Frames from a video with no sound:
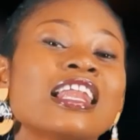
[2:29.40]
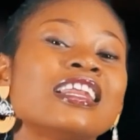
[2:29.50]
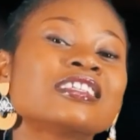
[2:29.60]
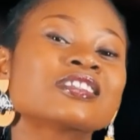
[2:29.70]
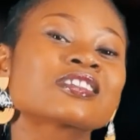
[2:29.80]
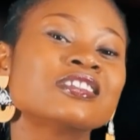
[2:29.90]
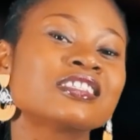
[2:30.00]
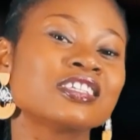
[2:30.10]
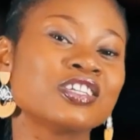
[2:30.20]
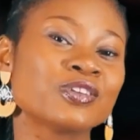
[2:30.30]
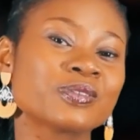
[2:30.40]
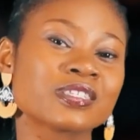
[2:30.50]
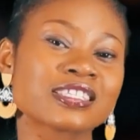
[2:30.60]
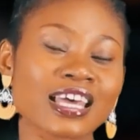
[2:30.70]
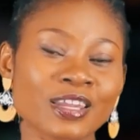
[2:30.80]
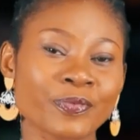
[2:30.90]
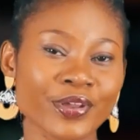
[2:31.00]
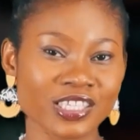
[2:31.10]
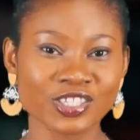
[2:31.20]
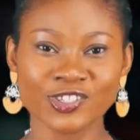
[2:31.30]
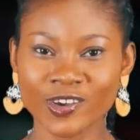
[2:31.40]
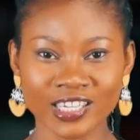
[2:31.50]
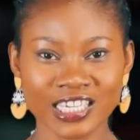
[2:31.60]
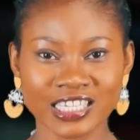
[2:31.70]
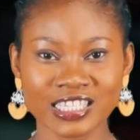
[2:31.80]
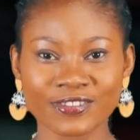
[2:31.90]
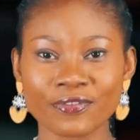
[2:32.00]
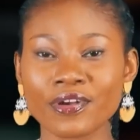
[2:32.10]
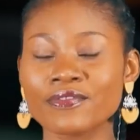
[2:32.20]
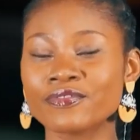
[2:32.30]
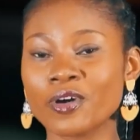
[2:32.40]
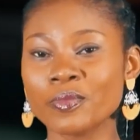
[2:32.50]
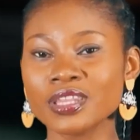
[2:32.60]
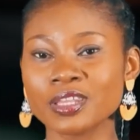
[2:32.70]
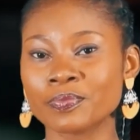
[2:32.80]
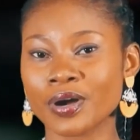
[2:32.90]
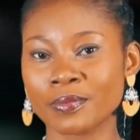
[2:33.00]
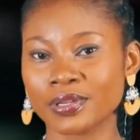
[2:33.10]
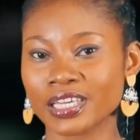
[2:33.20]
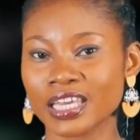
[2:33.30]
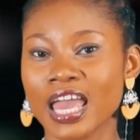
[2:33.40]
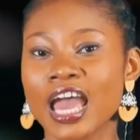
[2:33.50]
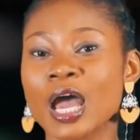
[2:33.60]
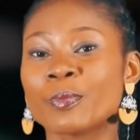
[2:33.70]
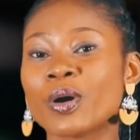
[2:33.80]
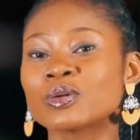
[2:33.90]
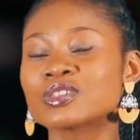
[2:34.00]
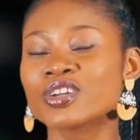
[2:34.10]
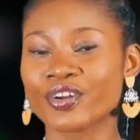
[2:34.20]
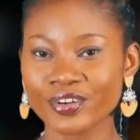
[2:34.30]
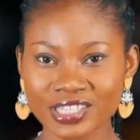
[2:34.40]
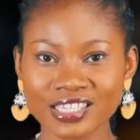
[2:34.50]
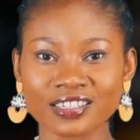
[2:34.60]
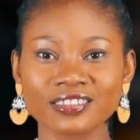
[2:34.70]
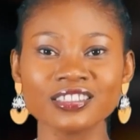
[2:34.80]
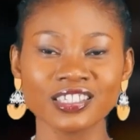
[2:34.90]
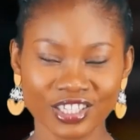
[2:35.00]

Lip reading: Let us continue to celebrate journalists for informing the public about critical